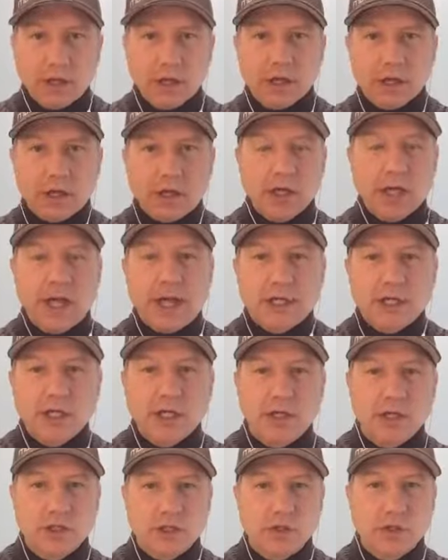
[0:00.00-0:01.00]

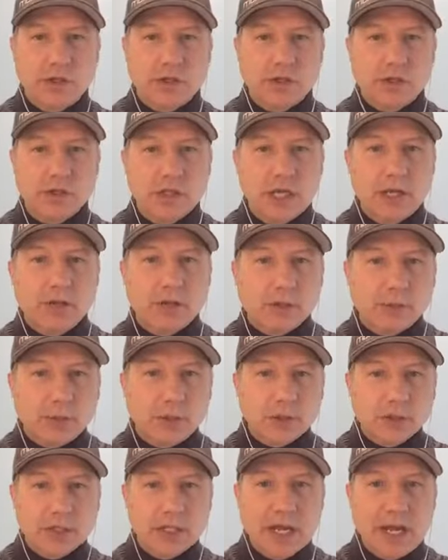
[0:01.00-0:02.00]
connection because you understand their
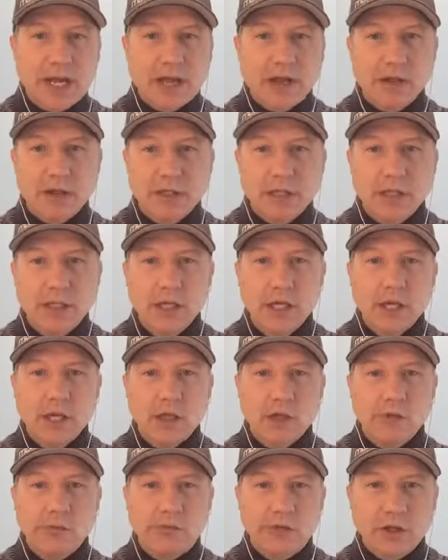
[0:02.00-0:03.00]
personality,
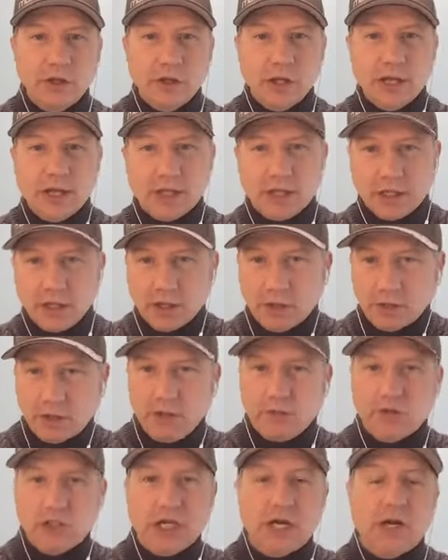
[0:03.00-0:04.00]
you feel like, you know,
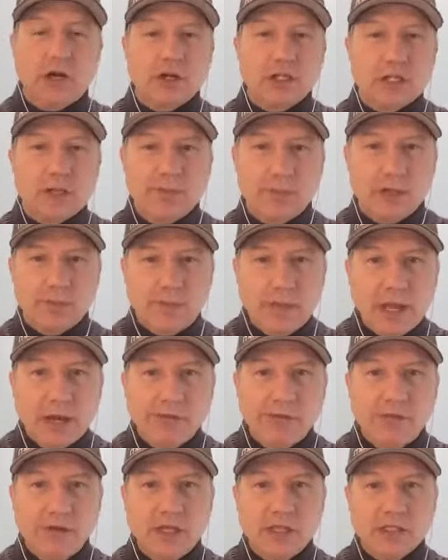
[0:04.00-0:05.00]
you shared some of the
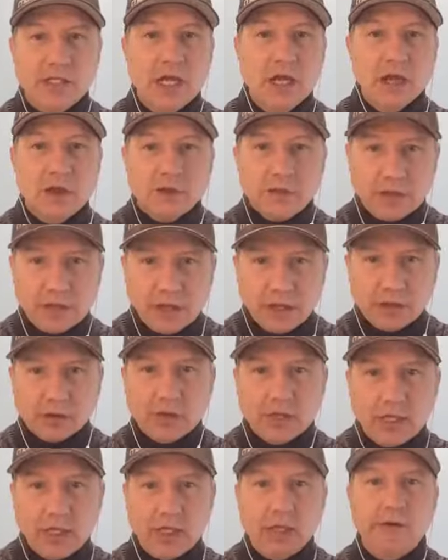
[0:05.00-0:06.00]
benefits, they're
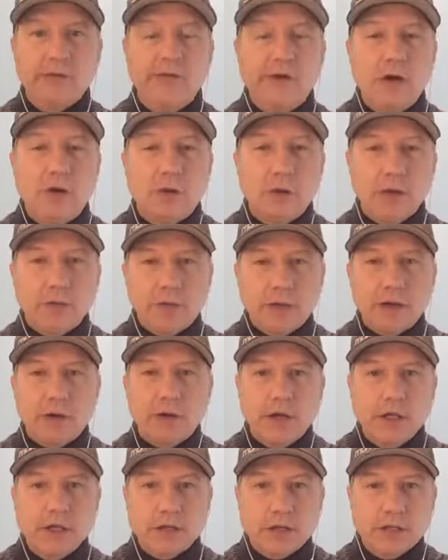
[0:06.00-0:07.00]
leaning forward,
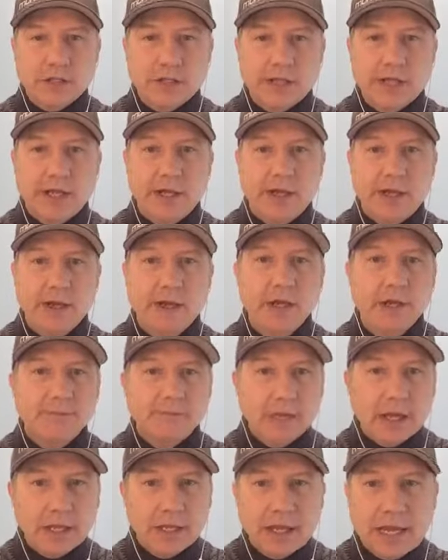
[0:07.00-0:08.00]
they're interested,
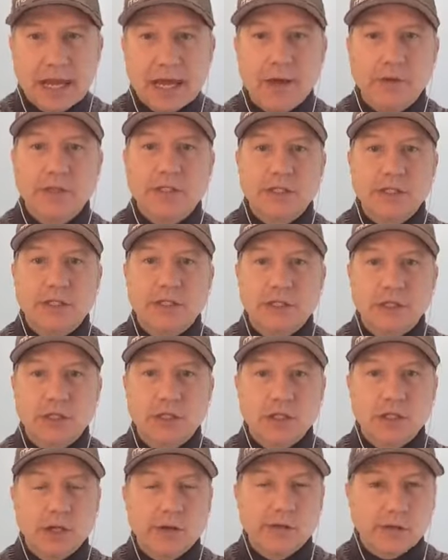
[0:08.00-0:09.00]
and now it's a
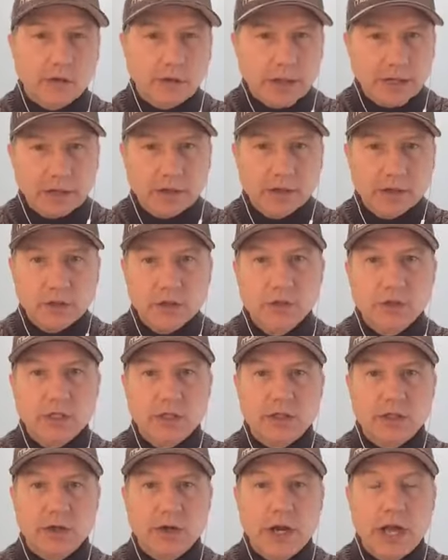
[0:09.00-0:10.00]
decision of are they going to do
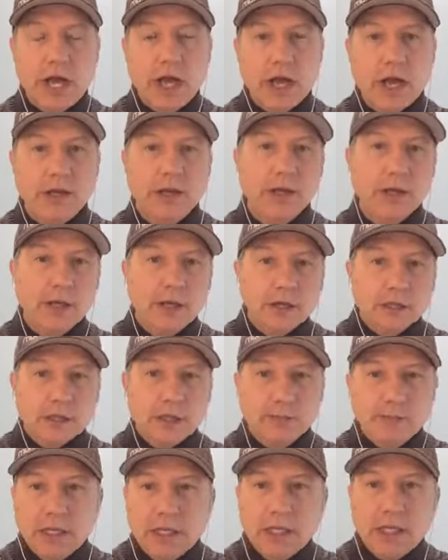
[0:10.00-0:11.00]
this or not.
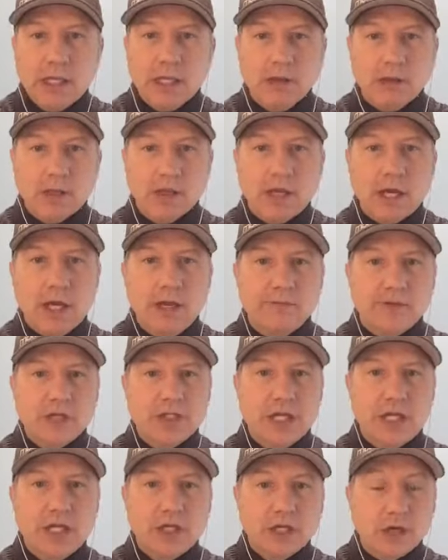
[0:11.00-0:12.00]
To me, the
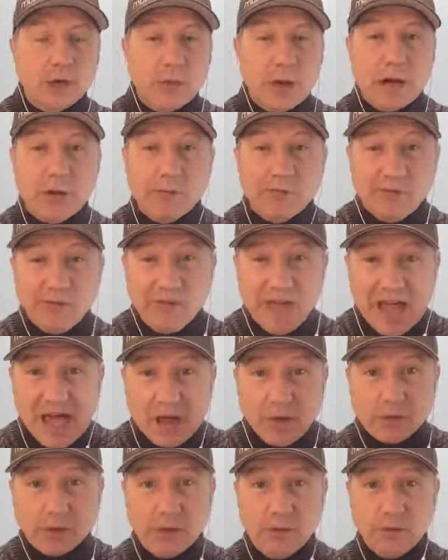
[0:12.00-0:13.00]
conversation around
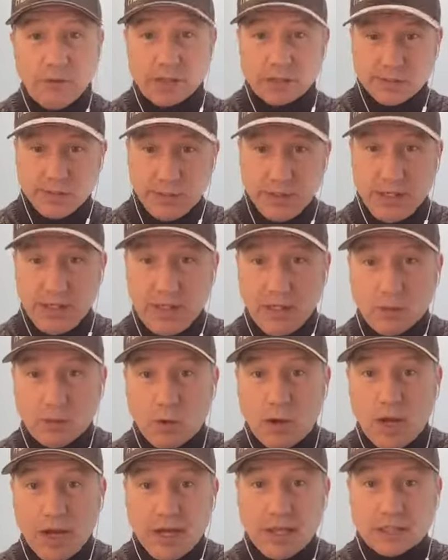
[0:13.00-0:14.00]
value, explaining
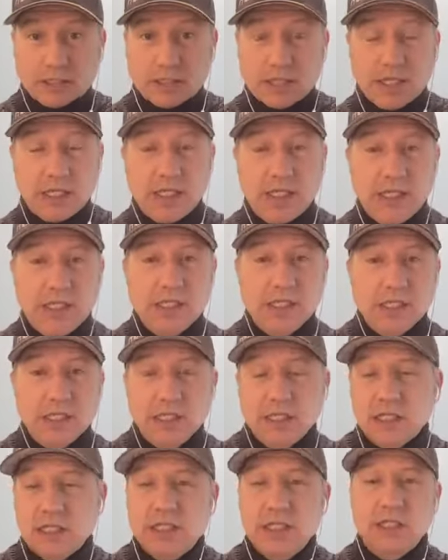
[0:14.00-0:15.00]
why it's an easy
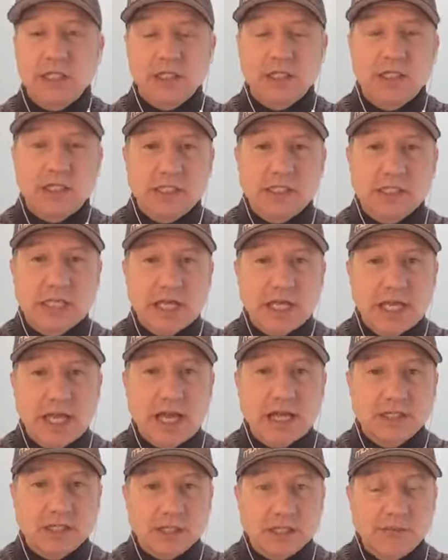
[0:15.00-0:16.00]
decision to say
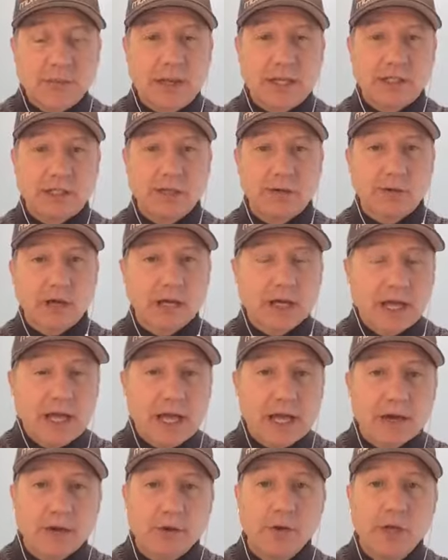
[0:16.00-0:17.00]
yes, especially right
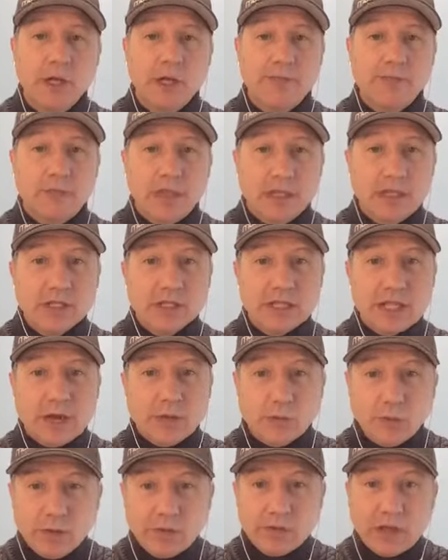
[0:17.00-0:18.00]
now, is that
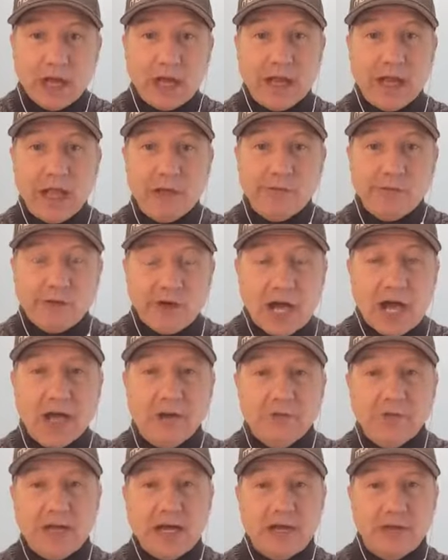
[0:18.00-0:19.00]
we've got a
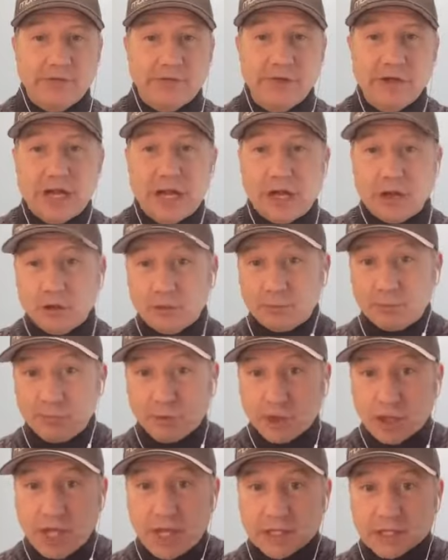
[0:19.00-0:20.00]
$5,000
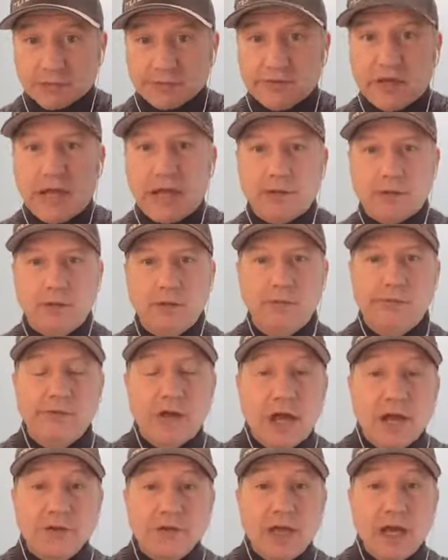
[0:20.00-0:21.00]
plus value,
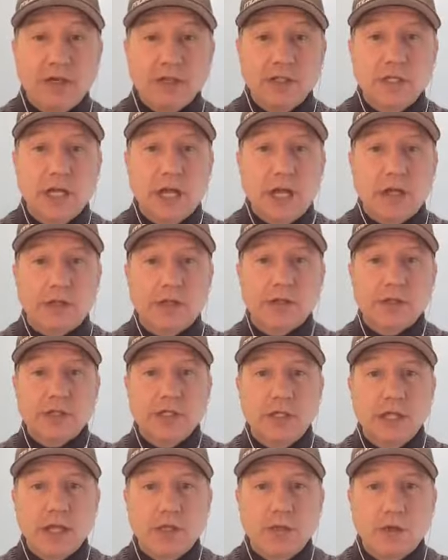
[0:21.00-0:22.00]
$5,000
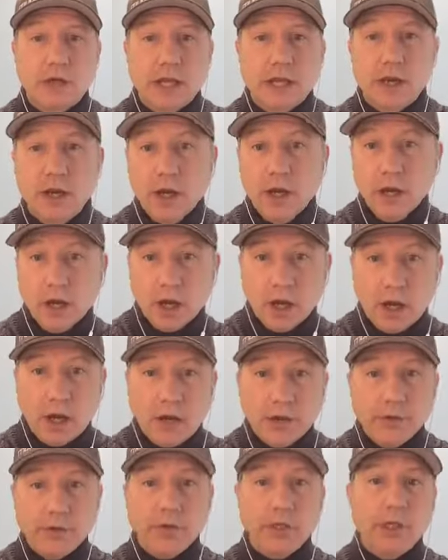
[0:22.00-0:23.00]
in that you get
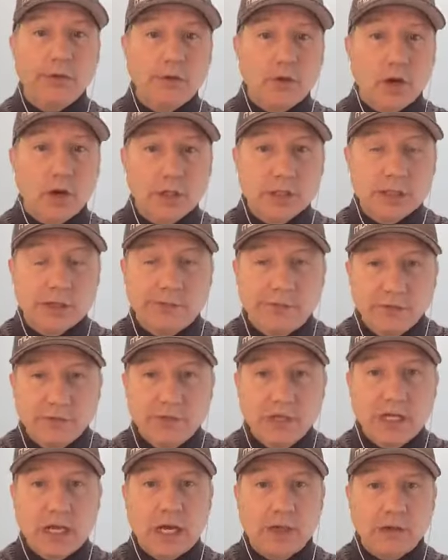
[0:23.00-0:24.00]
100 gift cards at
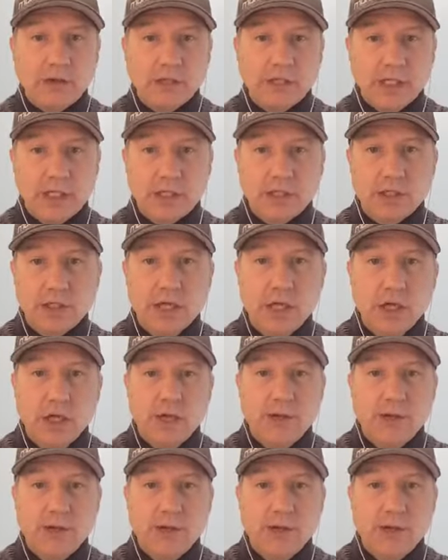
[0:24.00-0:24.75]
$50 each.